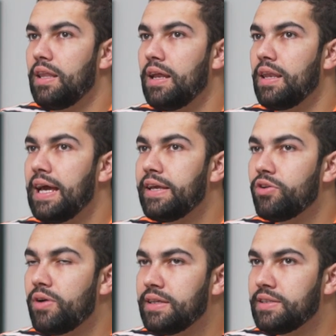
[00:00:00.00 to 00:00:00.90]
I like
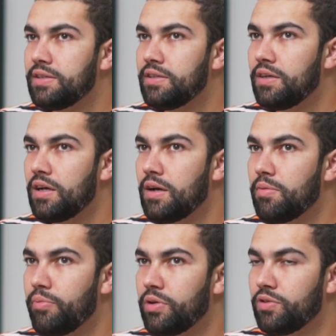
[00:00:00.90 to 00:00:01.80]
your answer,
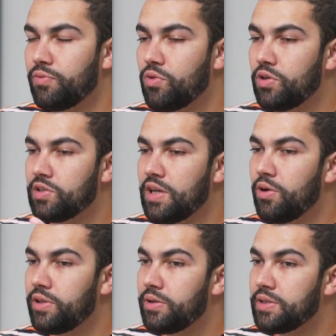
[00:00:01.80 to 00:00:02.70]
but of course
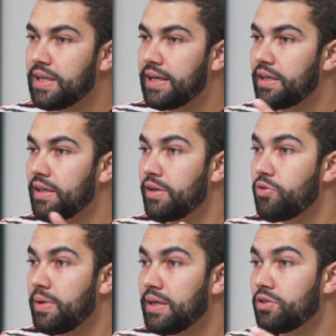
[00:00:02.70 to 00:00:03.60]
now there is like,
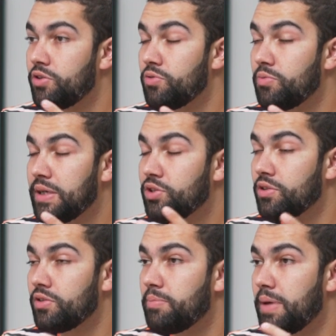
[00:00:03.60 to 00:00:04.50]
you
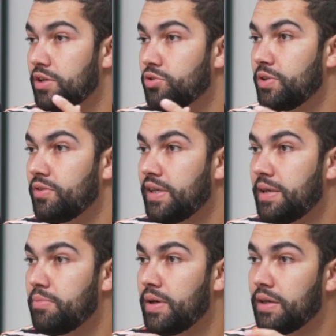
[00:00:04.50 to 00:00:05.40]
mentioned the management
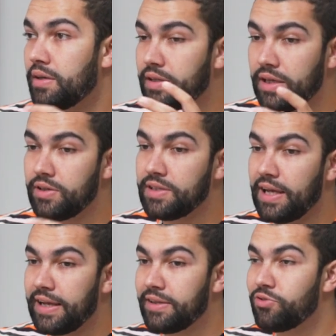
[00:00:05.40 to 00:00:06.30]
team, and there is
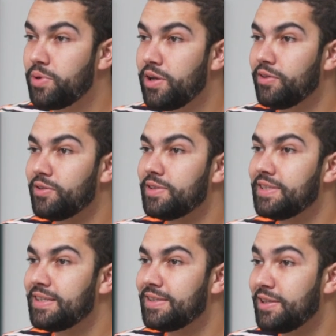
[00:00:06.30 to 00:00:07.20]
like
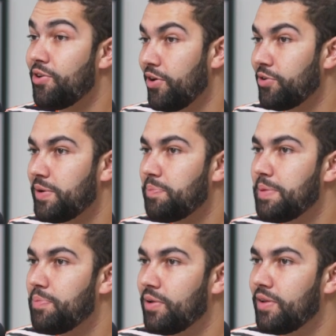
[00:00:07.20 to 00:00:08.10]
360 hungry
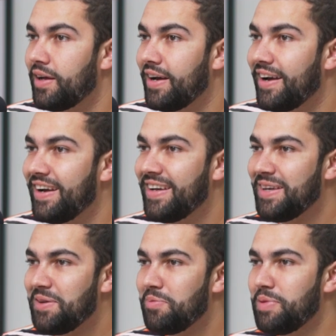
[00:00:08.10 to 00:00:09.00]
people
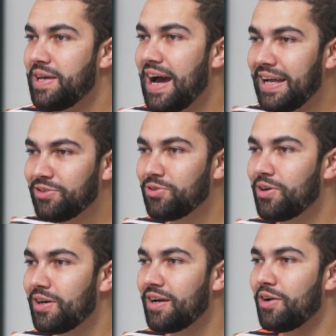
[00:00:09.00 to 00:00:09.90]
behind
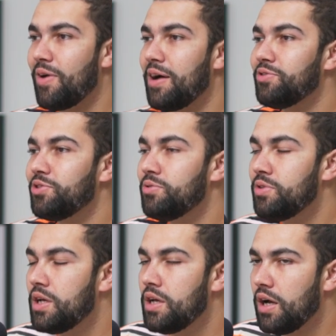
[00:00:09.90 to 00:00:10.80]
or around
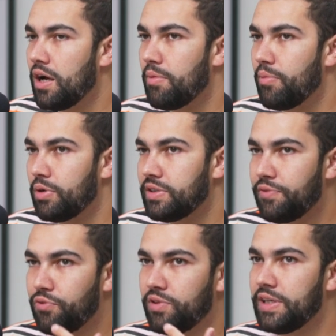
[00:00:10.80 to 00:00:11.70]
you. But
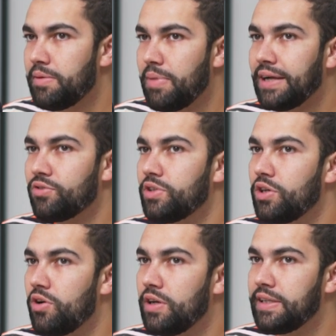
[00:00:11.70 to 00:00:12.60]
if you think back to the
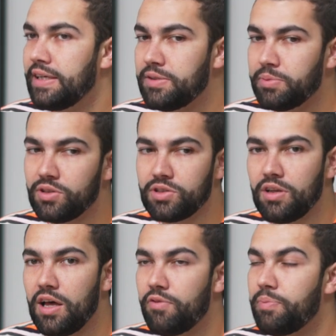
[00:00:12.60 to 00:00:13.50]
early days, because a
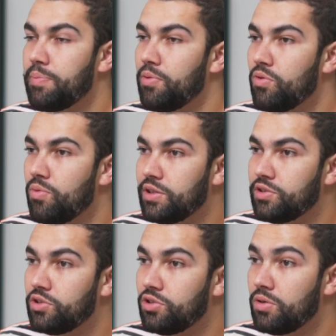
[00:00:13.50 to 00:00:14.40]
lot of people who watch
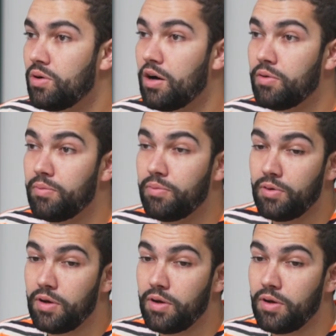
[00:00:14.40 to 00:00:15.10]
the show are